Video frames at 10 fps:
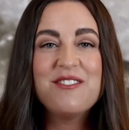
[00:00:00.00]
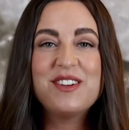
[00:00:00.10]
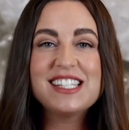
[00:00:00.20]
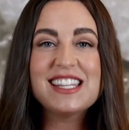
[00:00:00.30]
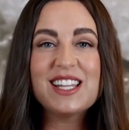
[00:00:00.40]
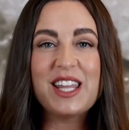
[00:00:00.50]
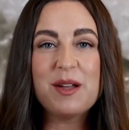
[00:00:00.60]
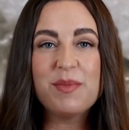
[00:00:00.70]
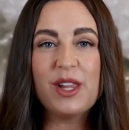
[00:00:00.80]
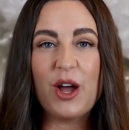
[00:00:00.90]
Visit the
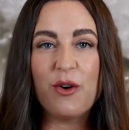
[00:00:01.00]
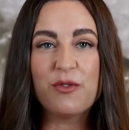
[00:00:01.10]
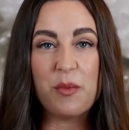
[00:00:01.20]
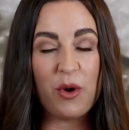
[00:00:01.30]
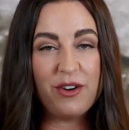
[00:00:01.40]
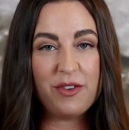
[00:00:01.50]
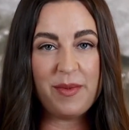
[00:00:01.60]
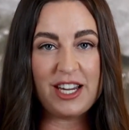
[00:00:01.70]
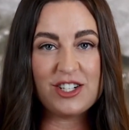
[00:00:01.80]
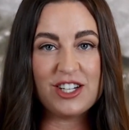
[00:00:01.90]
link below for more
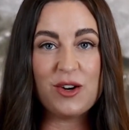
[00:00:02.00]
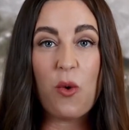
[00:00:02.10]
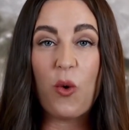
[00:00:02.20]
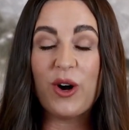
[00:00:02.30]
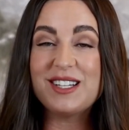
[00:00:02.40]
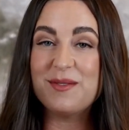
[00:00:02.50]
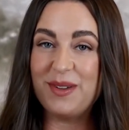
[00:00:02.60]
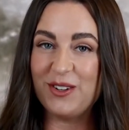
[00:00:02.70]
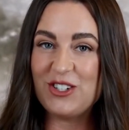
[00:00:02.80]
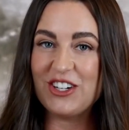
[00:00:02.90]
information or to
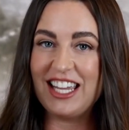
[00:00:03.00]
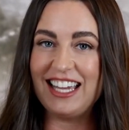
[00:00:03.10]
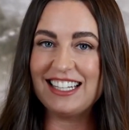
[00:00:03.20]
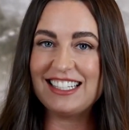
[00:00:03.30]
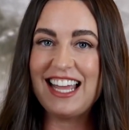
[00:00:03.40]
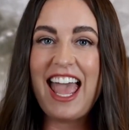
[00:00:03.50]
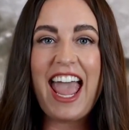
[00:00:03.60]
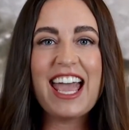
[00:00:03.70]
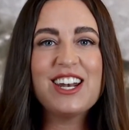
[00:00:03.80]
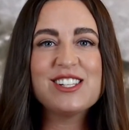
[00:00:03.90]
build your kit.
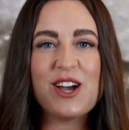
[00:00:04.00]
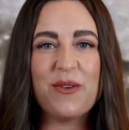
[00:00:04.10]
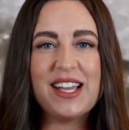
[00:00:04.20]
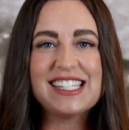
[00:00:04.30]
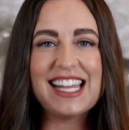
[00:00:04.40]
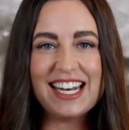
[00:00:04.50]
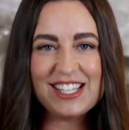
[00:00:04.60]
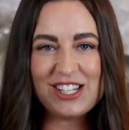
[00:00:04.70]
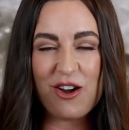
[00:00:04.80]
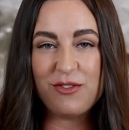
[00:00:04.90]
And as always, let
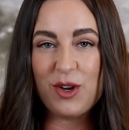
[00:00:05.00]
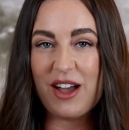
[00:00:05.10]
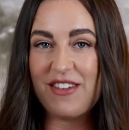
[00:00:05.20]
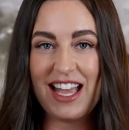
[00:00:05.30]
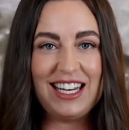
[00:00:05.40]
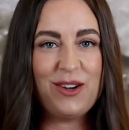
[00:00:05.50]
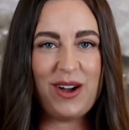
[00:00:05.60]
us know if you have any